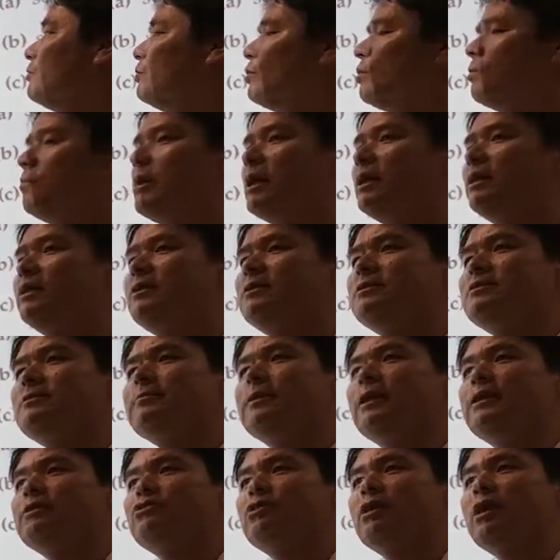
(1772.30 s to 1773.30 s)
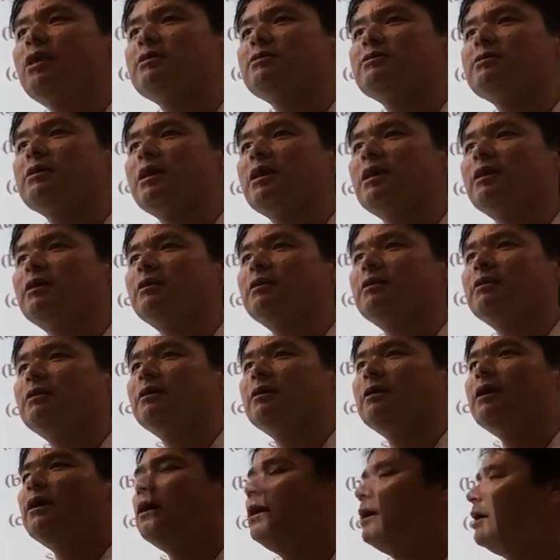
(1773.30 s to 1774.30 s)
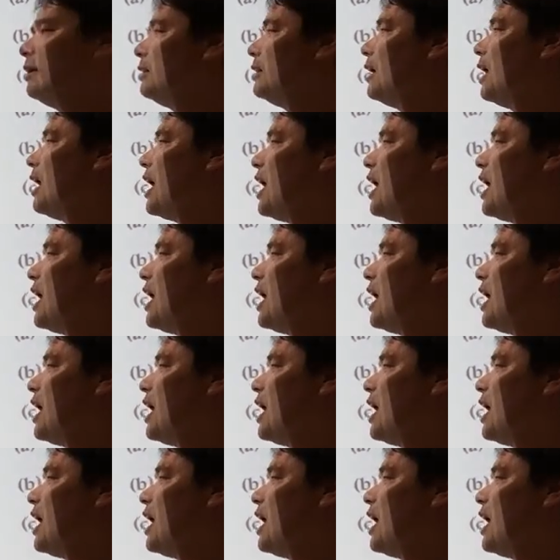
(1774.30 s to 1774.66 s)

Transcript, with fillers: to form magnesium hydroxide. And the